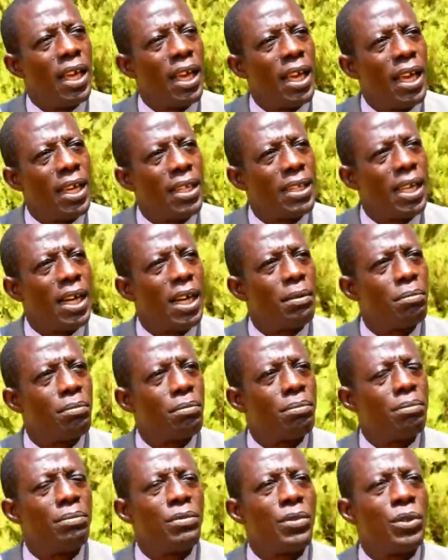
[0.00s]
And
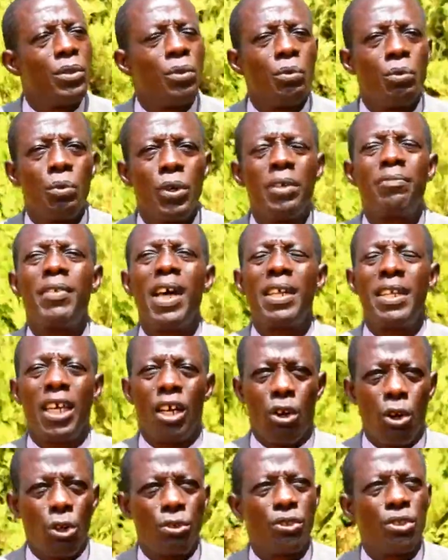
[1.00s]
we've done a
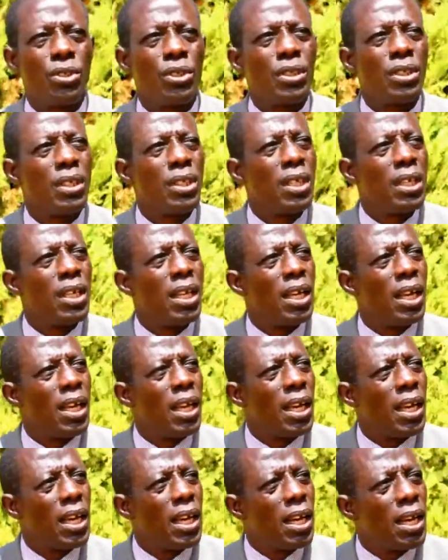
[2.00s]
lot.
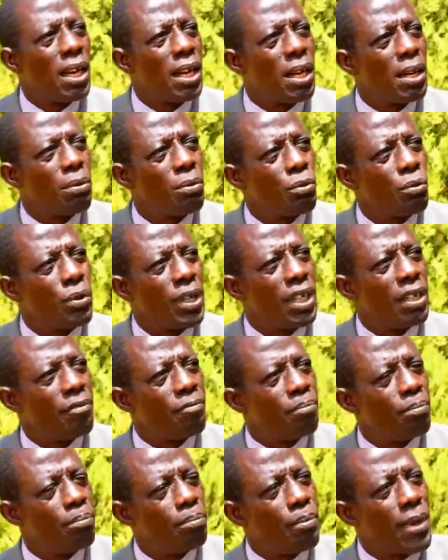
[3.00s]
We've
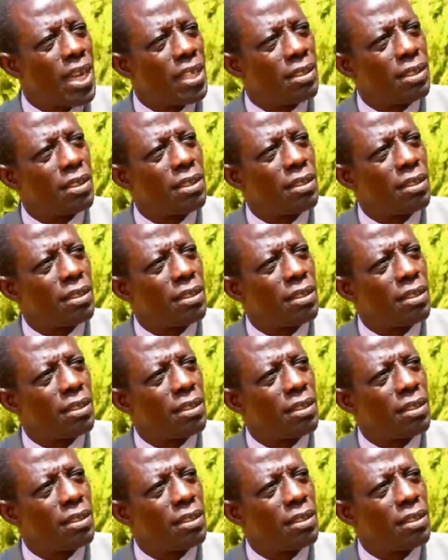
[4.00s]
made